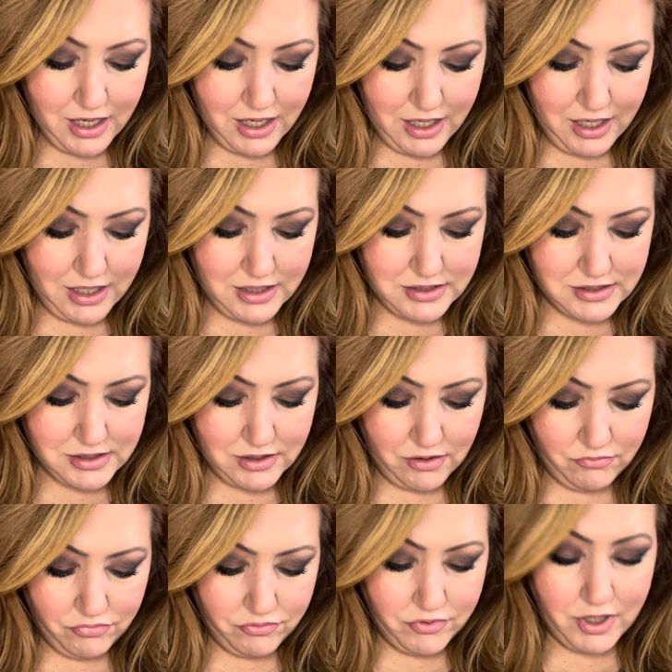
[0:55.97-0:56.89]
It's
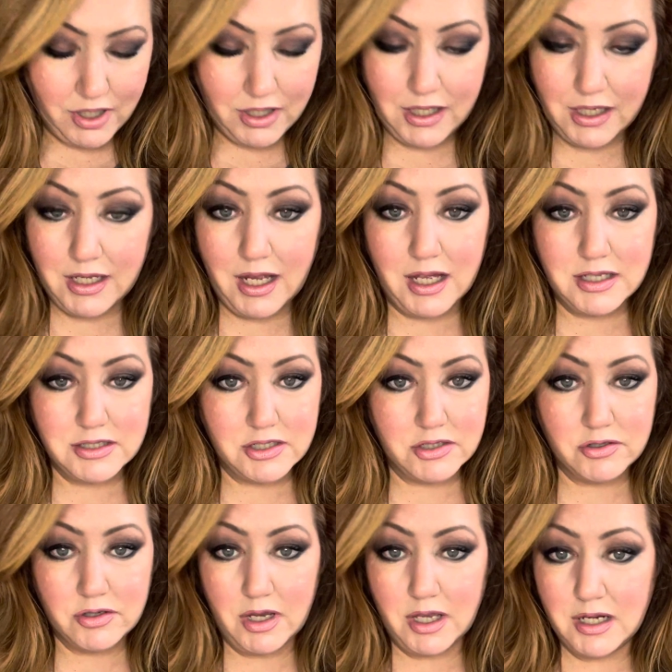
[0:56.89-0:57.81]
really
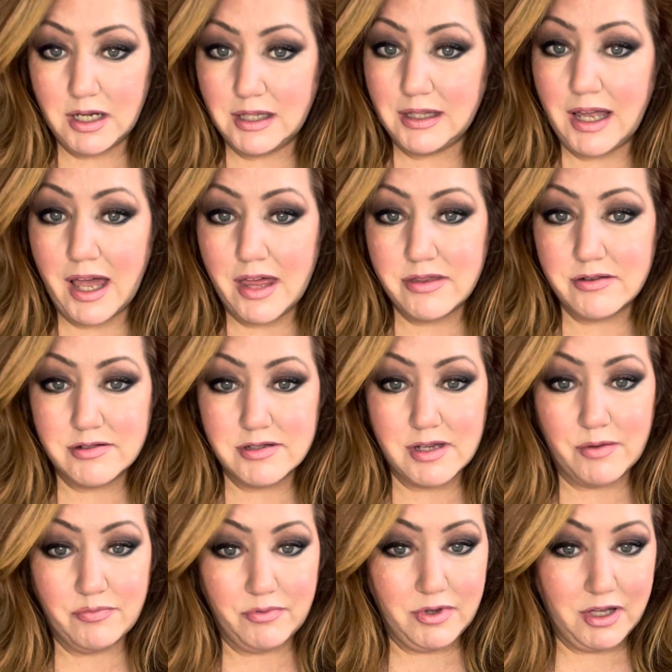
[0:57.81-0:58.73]
concentrated, lathers
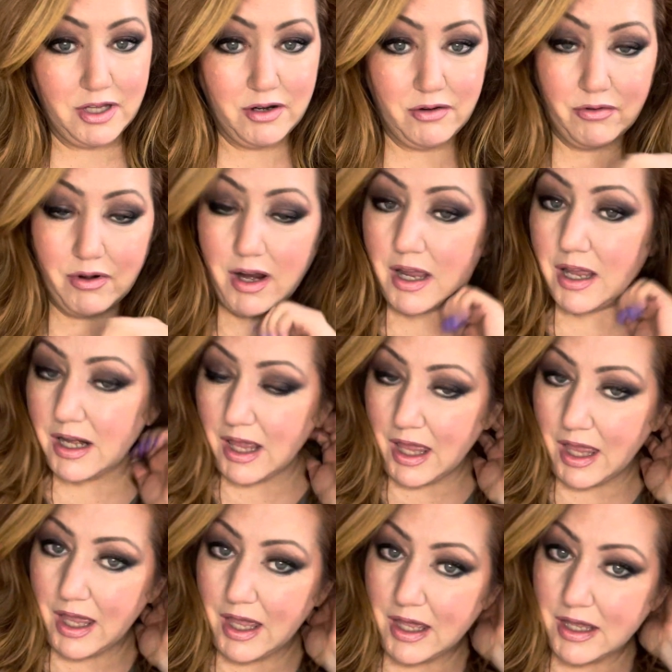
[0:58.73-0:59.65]
up really great,
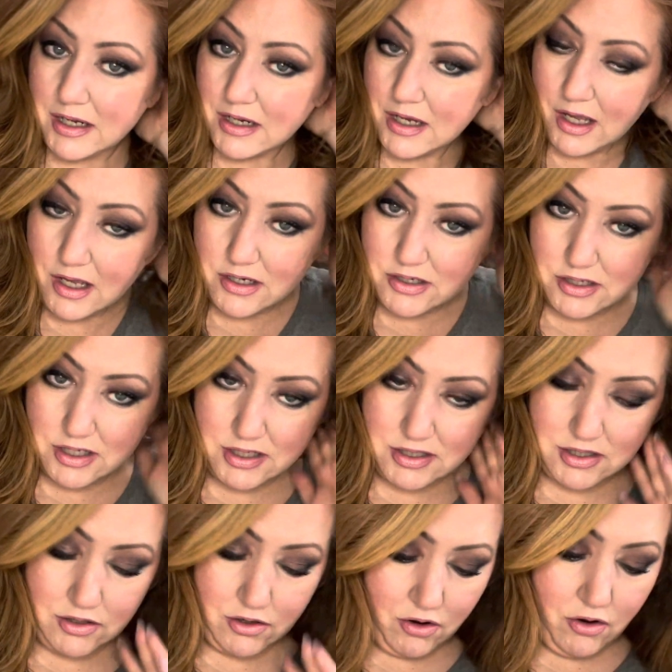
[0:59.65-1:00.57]
and
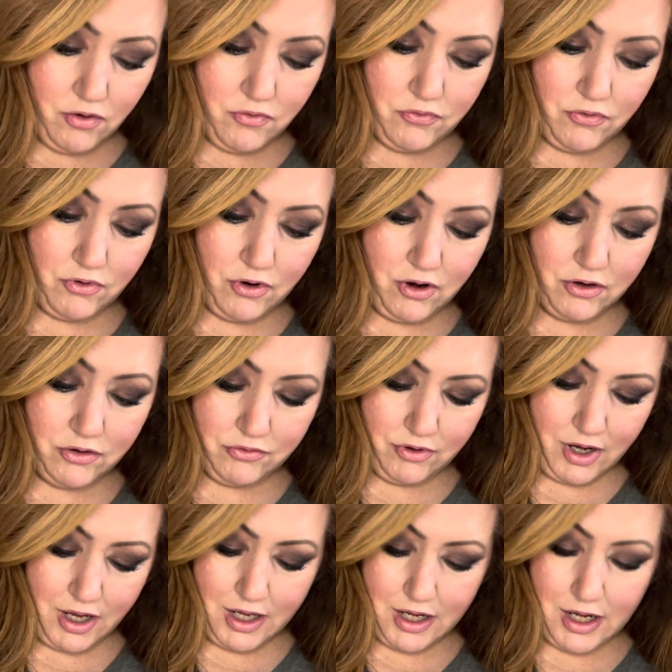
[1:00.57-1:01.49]
just an overall
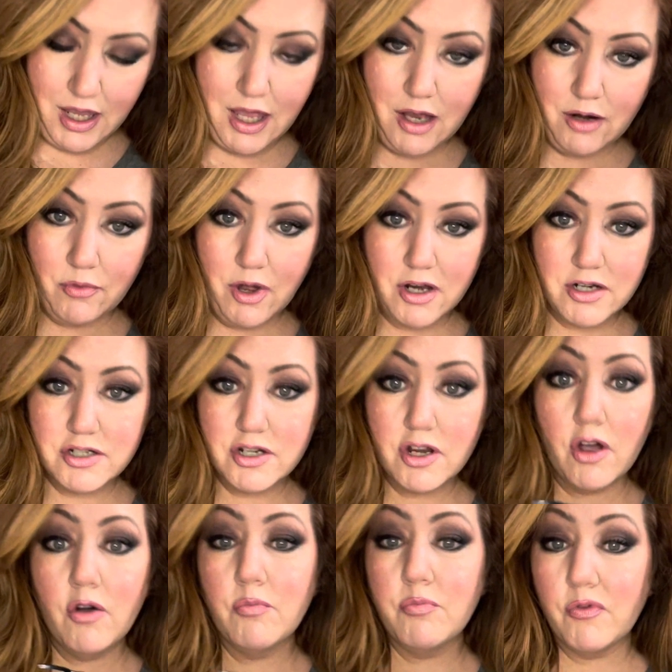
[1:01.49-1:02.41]
great hand wash.
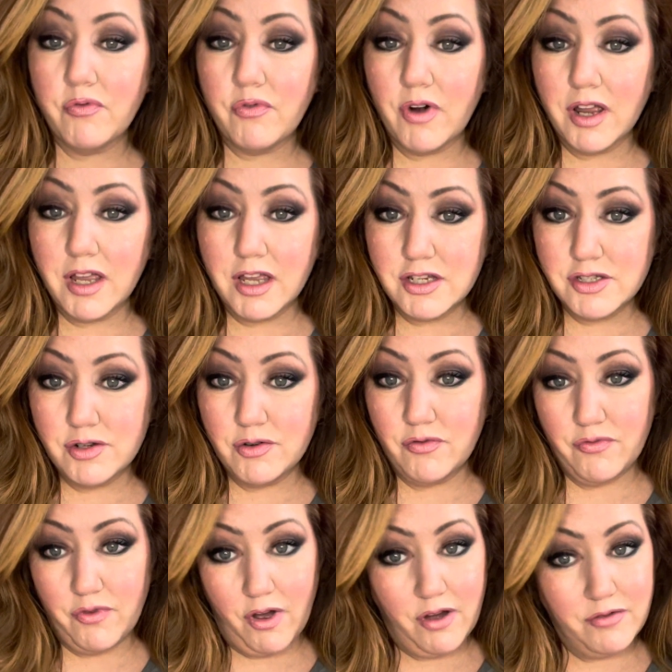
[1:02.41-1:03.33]
Oh, before I get too
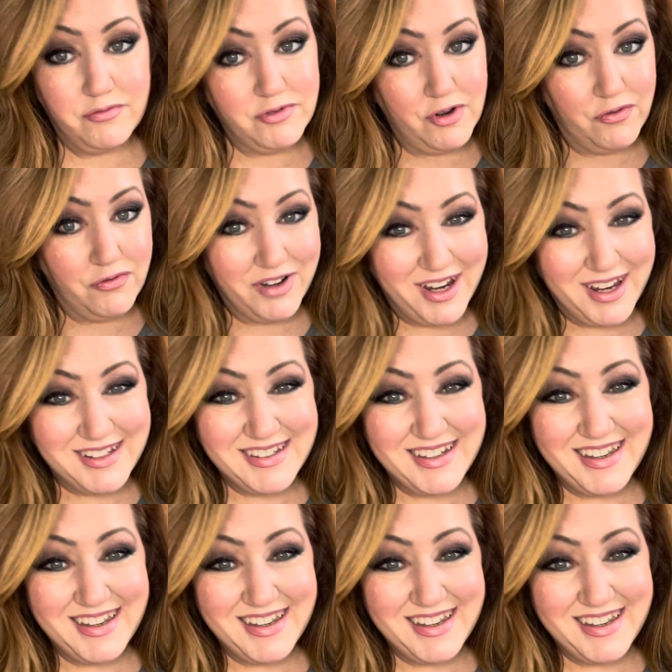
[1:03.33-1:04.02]
involved, don't forget to